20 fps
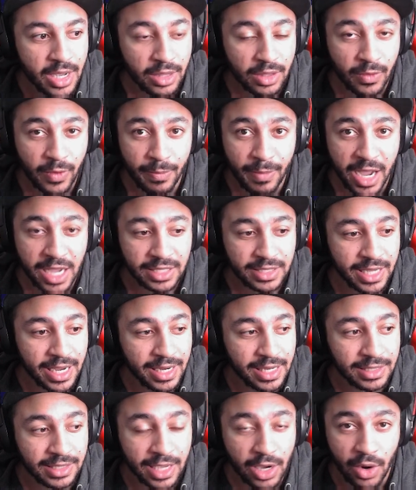what my
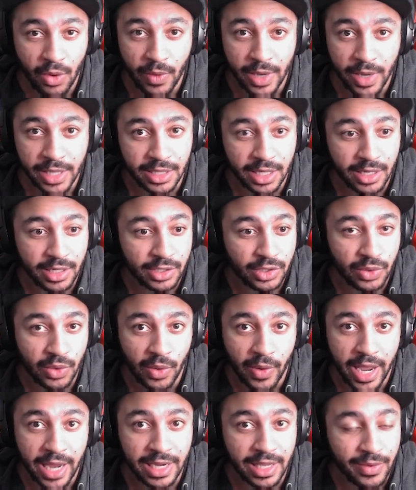saying is they're gonna
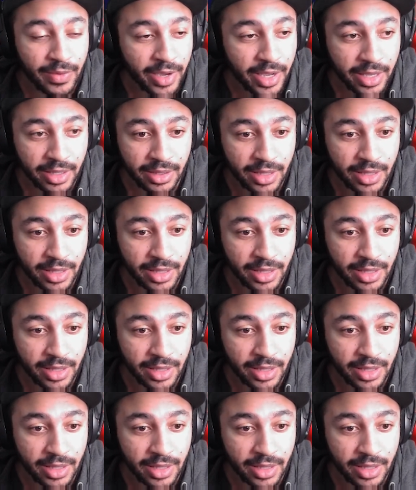score anyway.